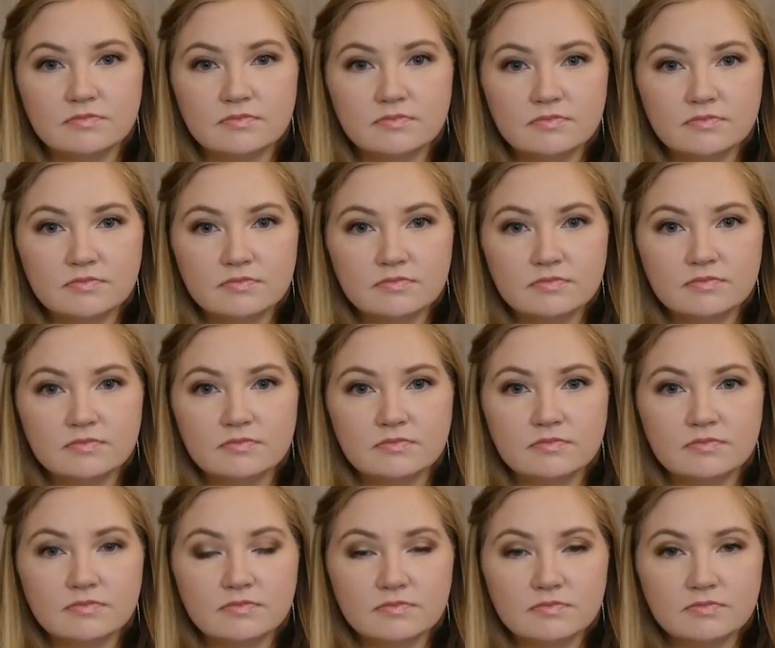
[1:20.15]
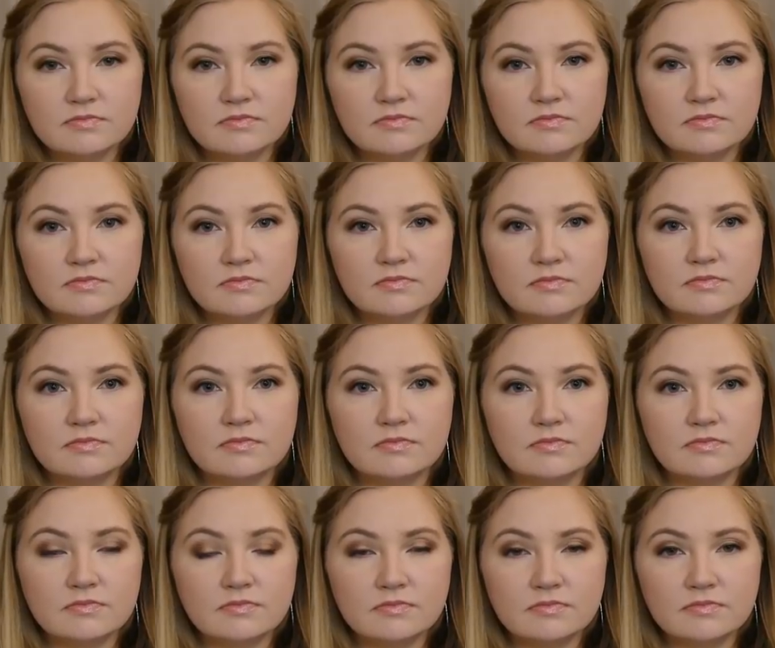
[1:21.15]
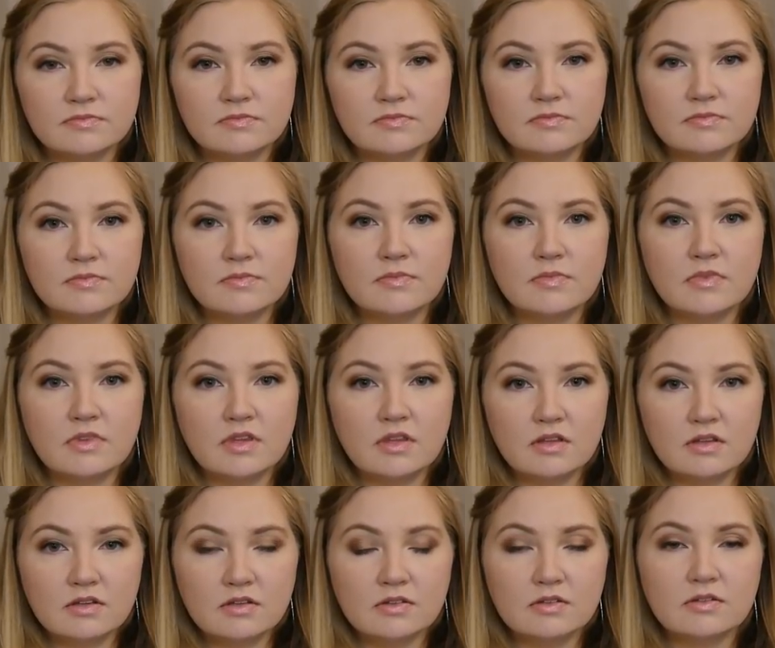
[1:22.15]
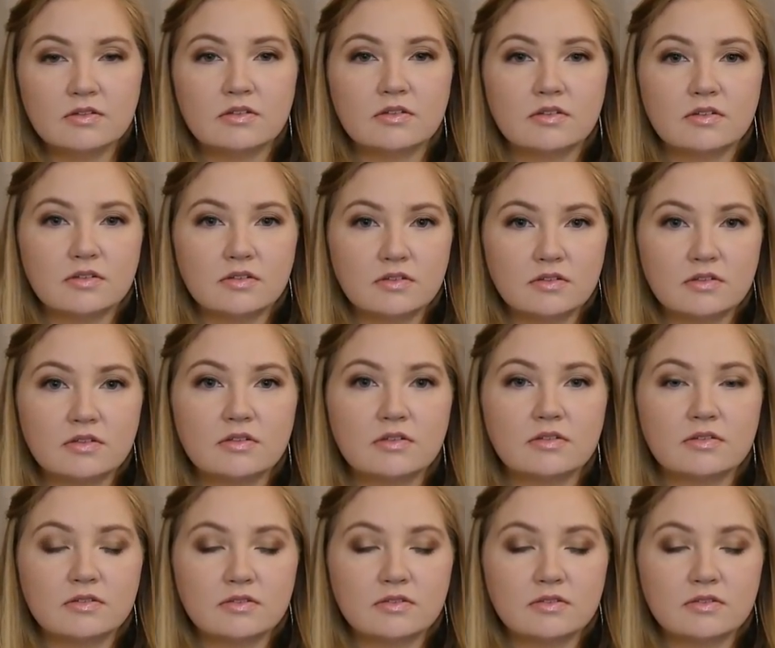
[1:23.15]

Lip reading: The person shown says nothing.